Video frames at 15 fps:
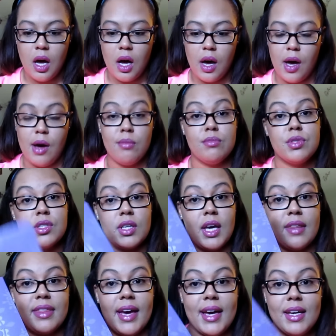Um, so
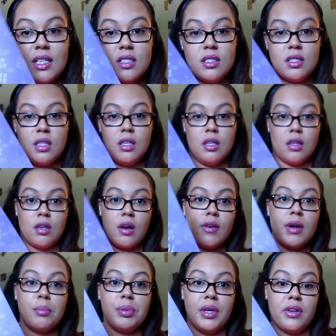yeah, that is the
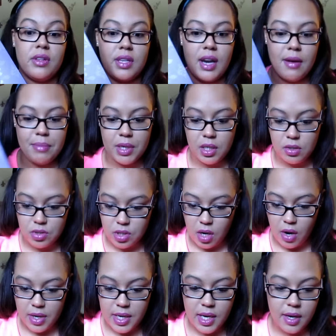current planner that I've been using
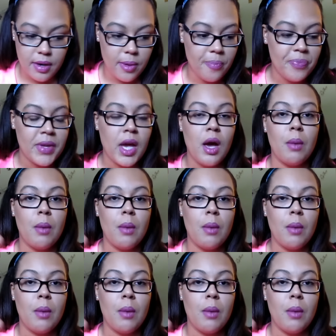all year.